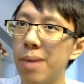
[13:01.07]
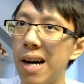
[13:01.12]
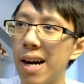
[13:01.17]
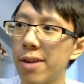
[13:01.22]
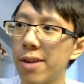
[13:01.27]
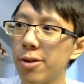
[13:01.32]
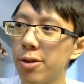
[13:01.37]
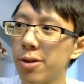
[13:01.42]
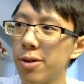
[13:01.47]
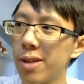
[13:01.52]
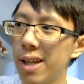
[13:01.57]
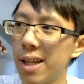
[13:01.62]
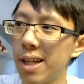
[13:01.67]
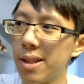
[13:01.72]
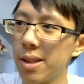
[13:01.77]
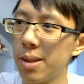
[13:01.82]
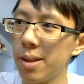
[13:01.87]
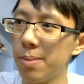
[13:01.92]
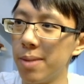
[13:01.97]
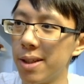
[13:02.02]

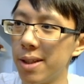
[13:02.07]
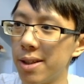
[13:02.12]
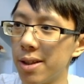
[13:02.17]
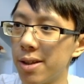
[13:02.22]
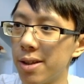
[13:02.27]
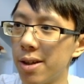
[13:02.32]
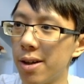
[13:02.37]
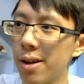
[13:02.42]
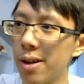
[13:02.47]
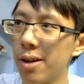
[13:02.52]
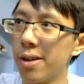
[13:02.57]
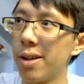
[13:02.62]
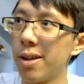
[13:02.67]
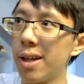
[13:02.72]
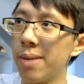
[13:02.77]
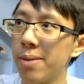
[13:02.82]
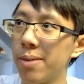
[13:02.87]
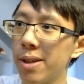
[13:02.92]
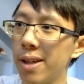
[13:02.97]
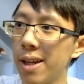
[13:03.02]
Pyroclasm is a card
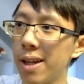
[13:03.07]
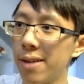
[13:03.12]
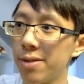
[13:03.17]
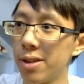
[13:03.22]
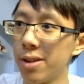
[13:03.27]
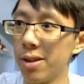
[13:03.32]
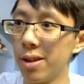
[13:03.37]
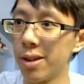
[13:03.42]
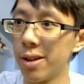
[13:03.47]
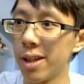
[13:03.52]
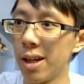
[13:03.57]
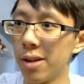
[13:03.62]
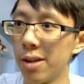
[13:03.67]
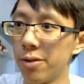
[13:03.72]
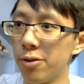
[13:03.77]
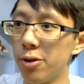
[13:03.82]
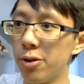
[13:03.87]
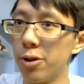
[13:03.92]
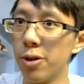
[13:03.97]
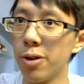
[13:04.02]
I'm going to have to look out
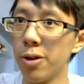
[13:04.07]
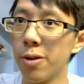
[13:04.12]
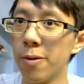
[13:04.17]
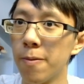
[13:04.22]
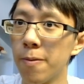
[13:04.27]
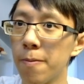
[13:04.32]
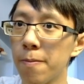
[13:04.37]
for.